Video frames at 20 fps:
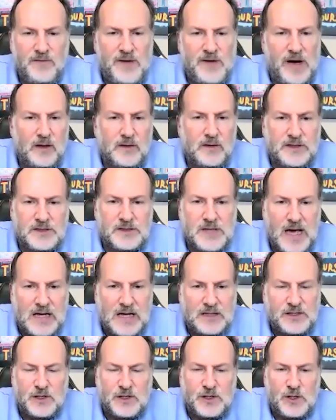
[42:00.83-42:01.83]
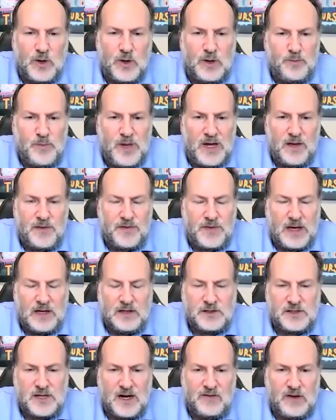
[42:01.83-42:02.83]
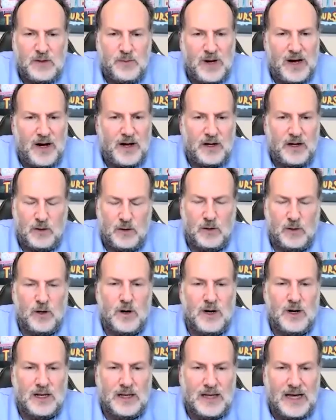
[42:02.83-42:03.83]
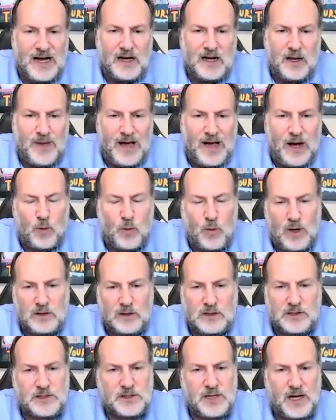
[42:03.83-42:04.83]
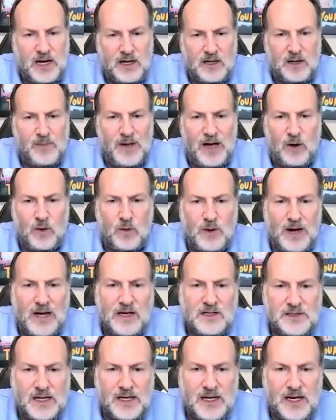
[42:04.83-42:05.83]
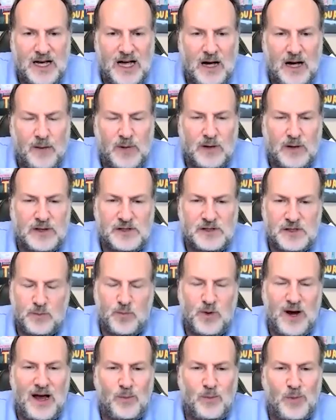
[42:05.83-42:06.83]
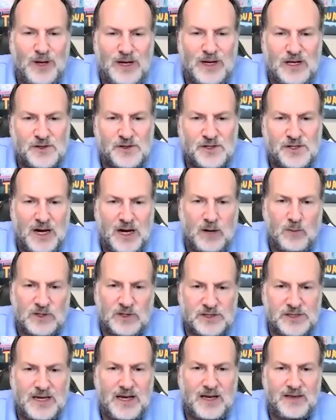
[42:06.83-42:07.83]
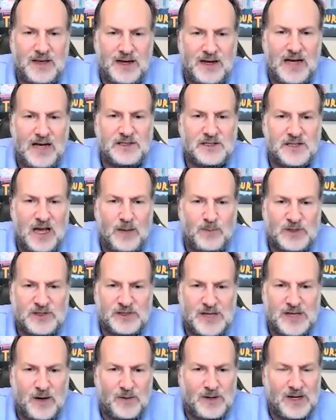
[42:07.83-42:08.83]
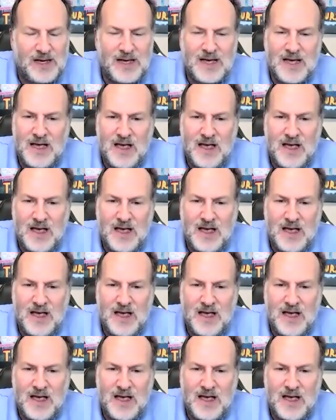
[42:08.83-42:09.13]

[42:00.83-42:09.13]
Follow these guys. They're doing big things, everybody. You'll learn a lot about real estate, about raising capital. This is Brad Blazer saying we'll see you at the next episode.